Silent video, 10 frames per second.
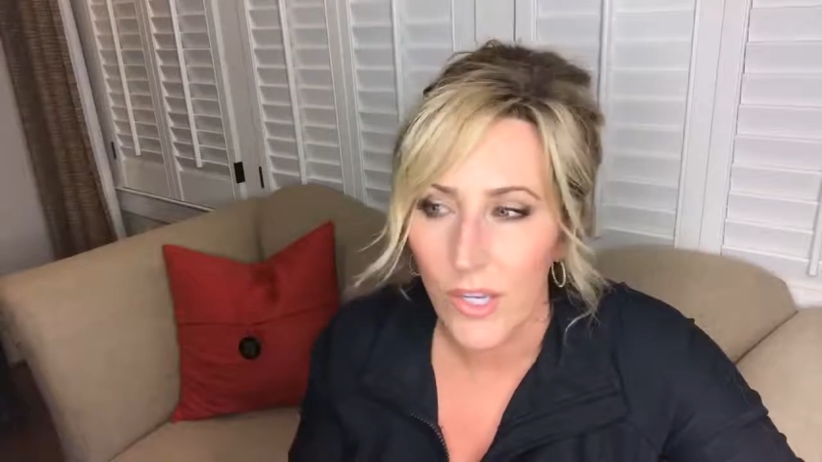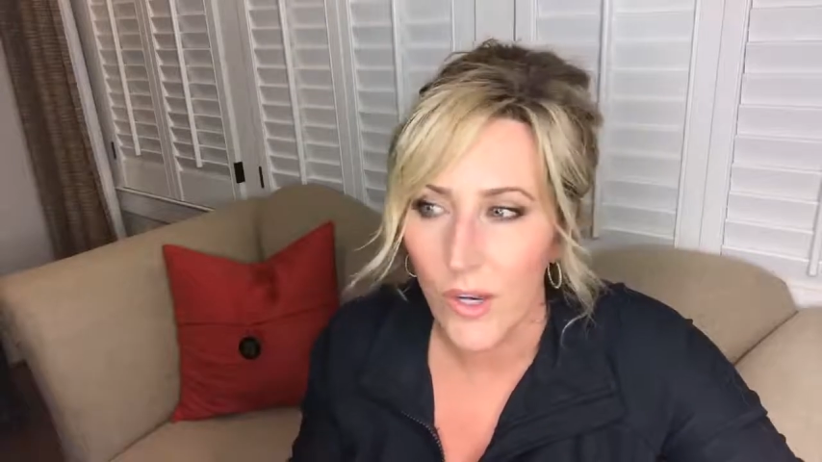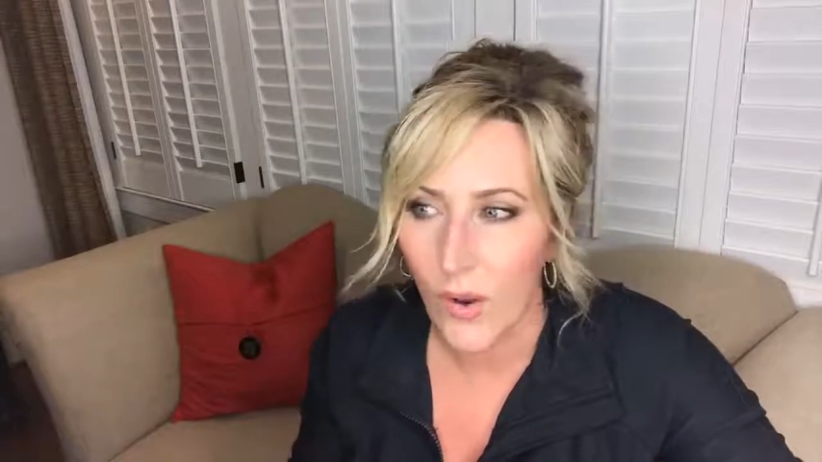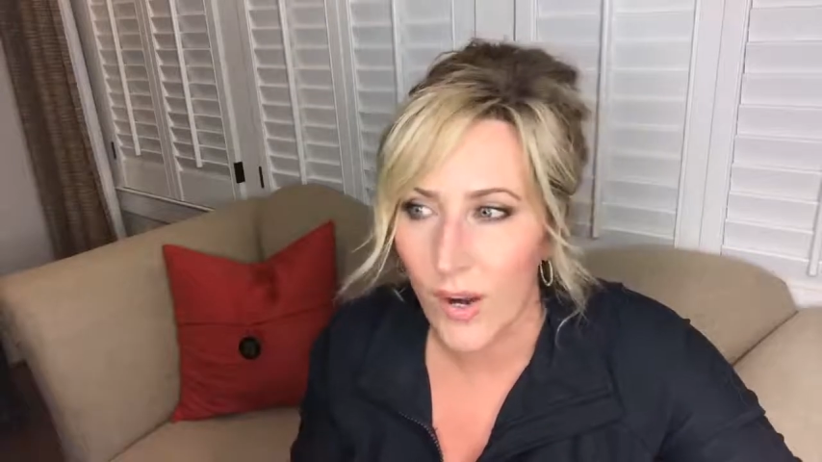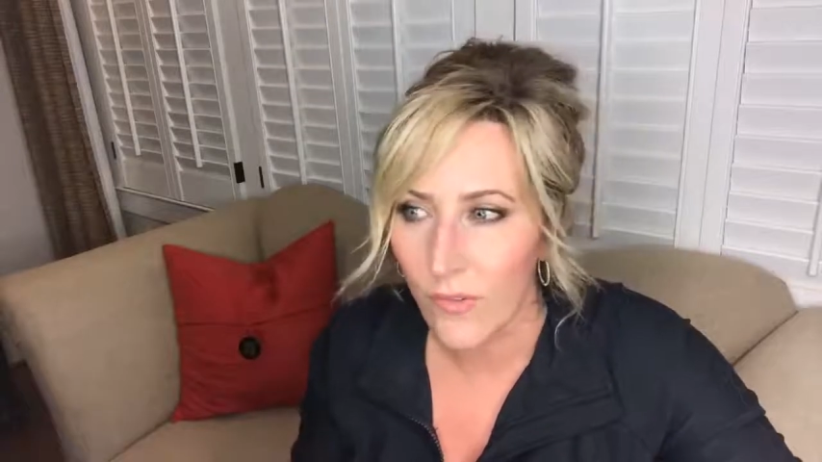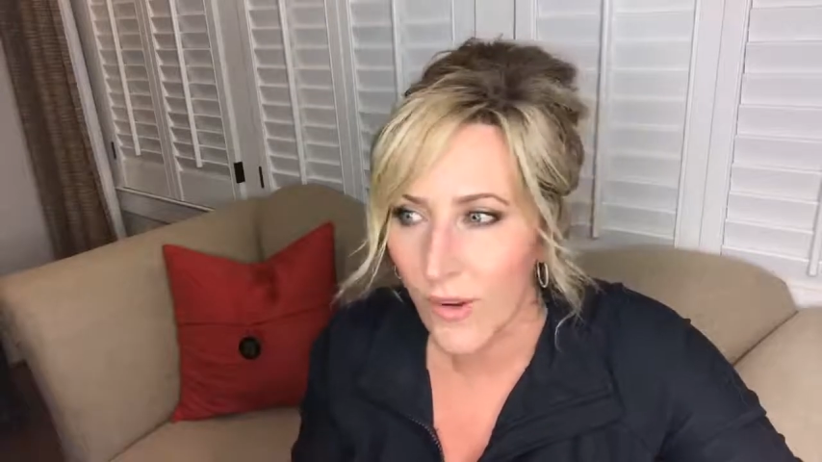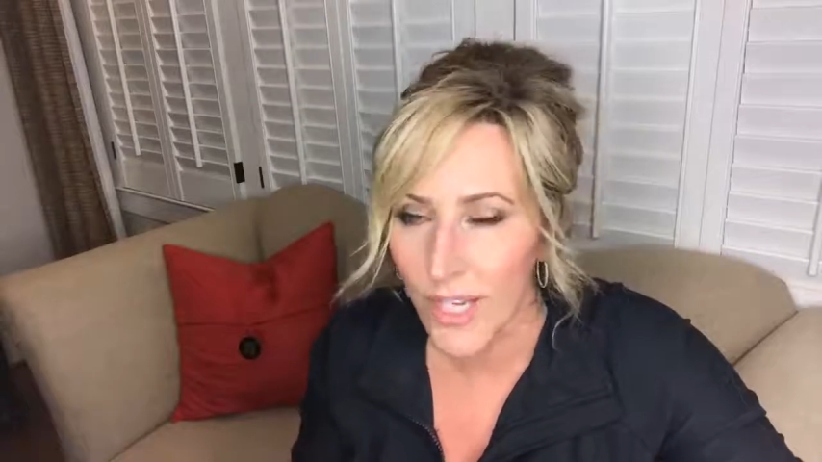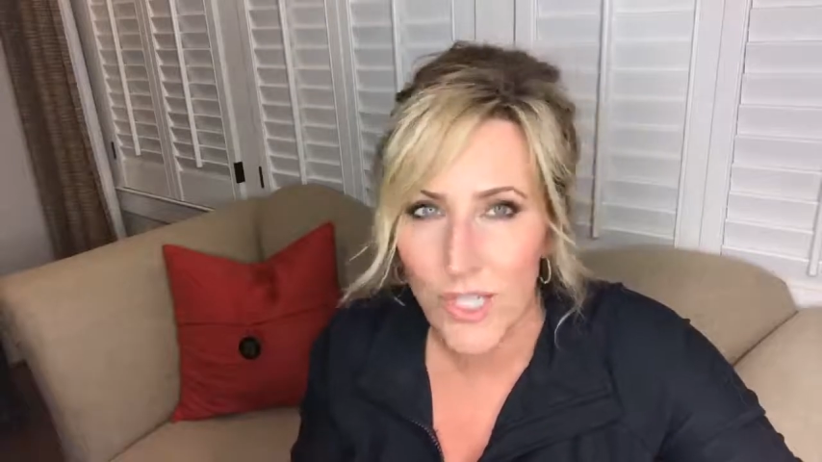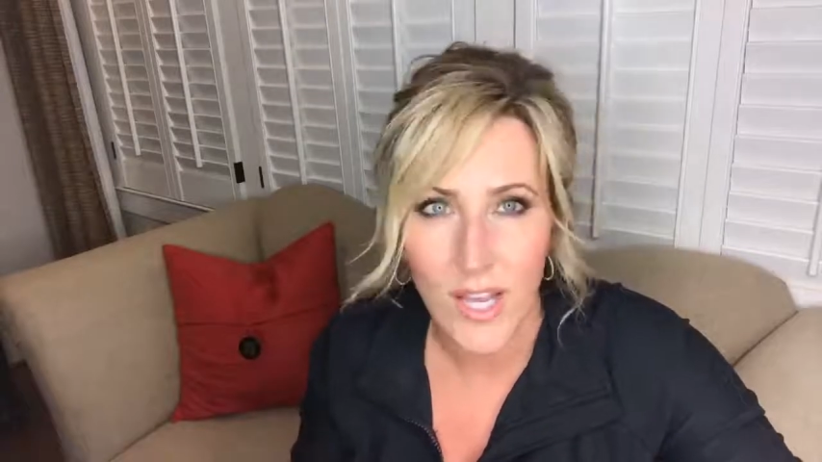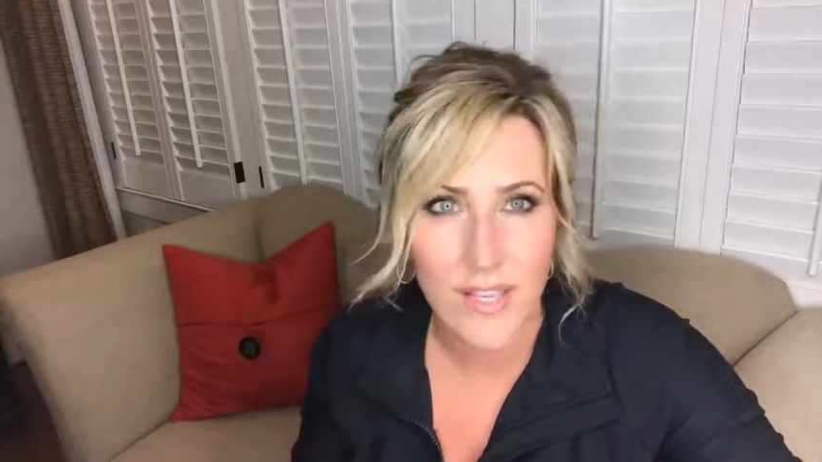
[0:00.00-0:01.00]
You know, our
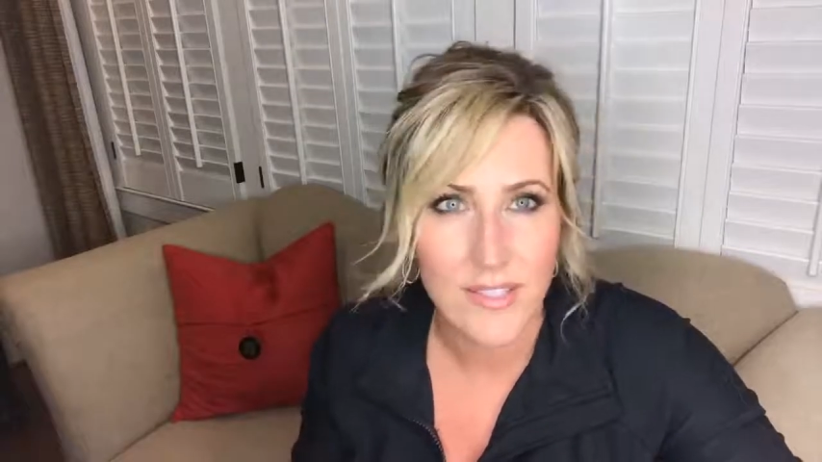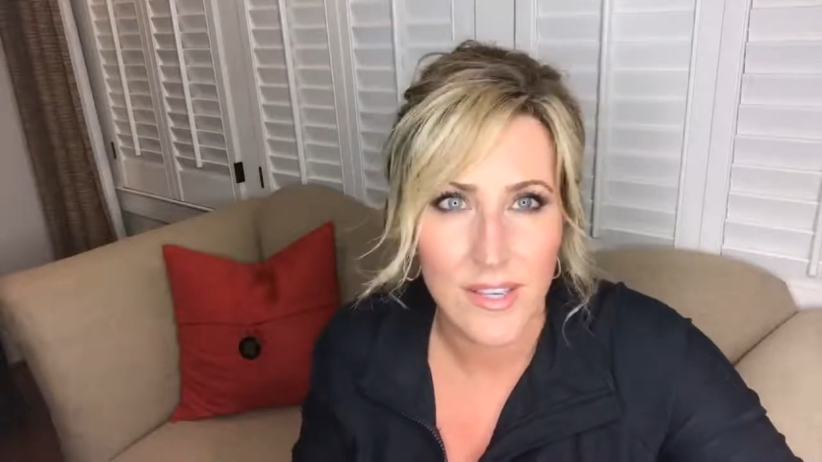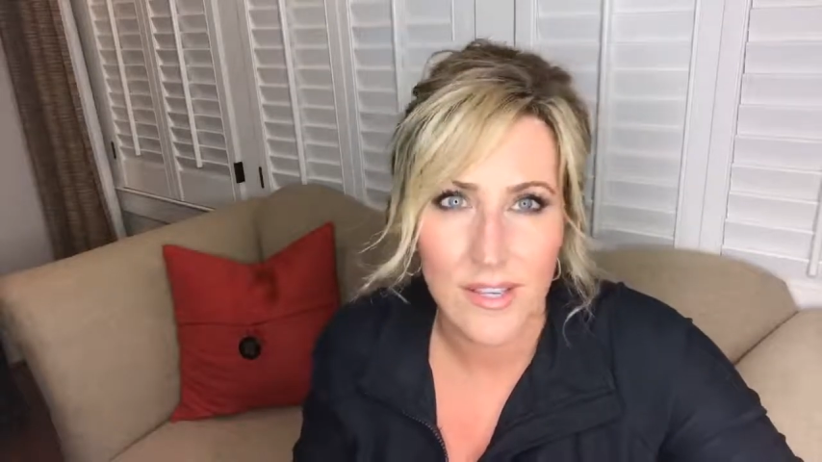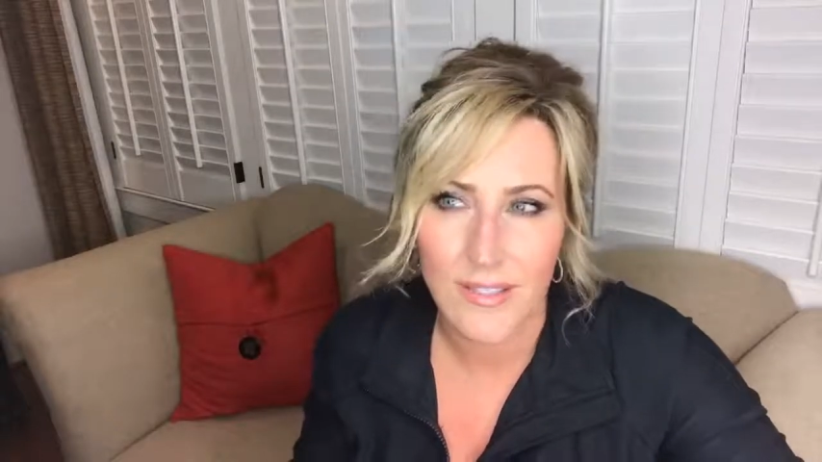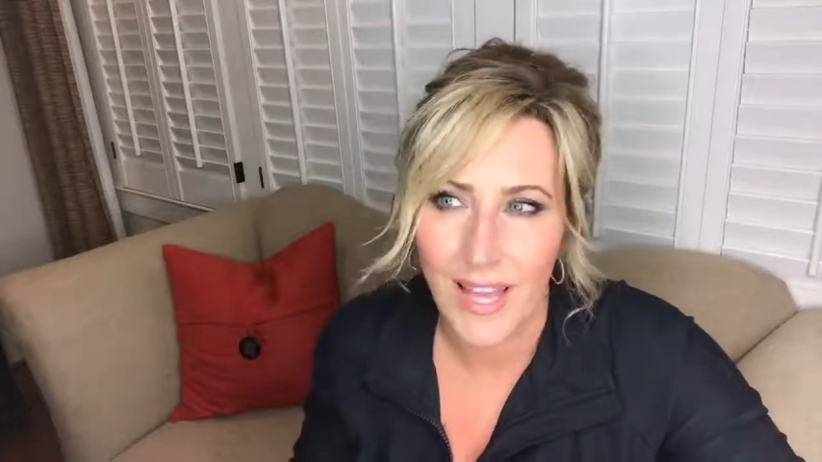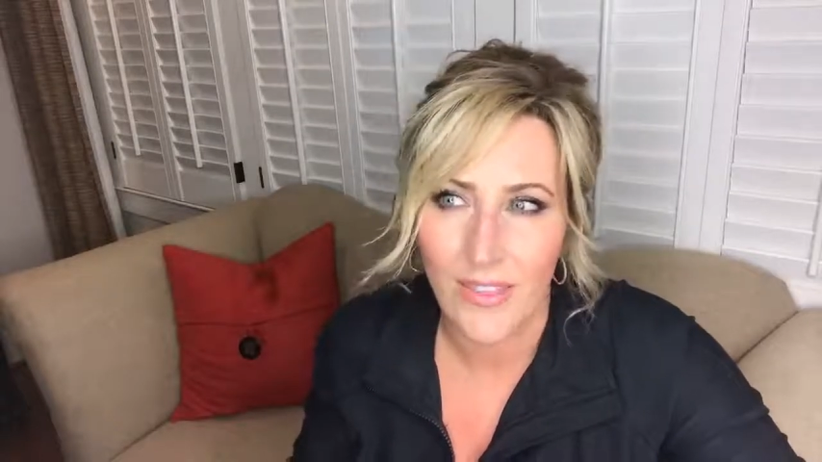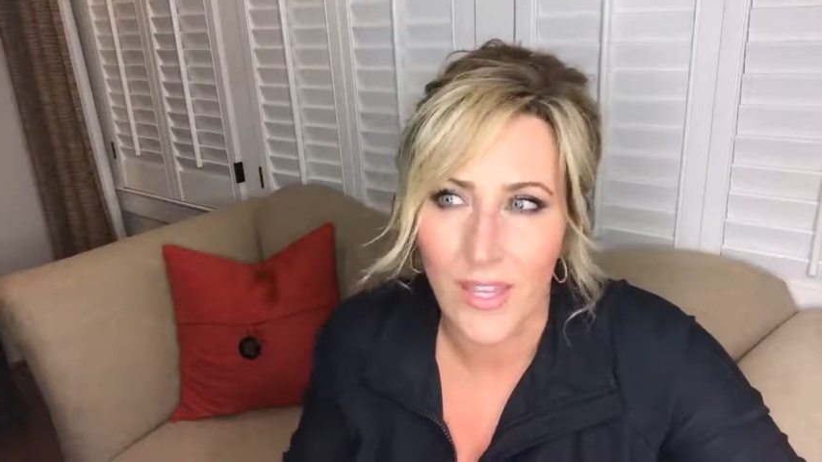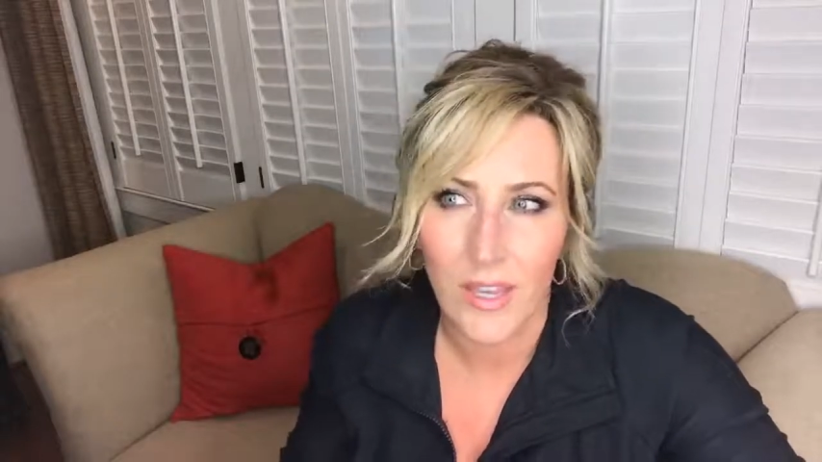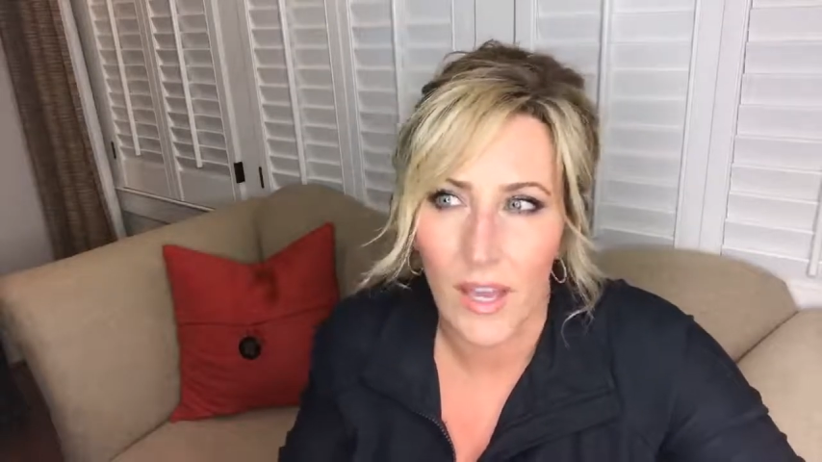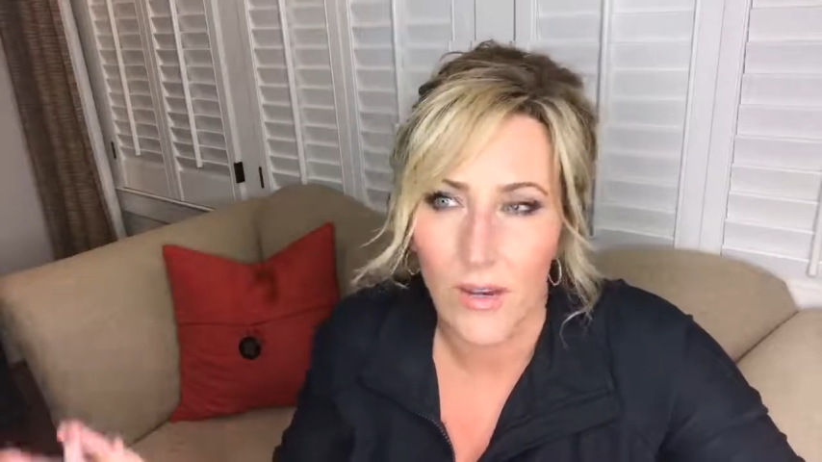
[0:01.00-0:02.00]
franchise does, I think,